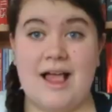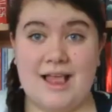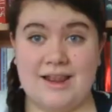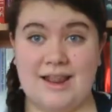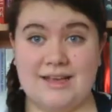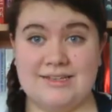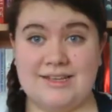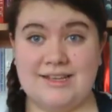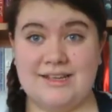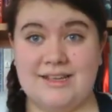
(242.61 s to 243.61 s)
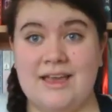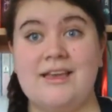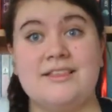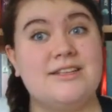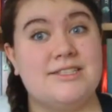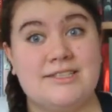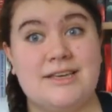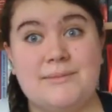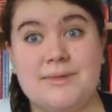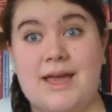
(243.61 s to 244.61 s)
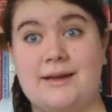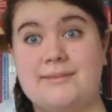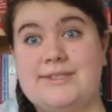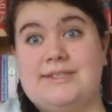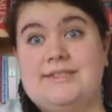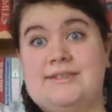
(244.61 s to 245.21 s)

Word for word: And lastly, the team captain.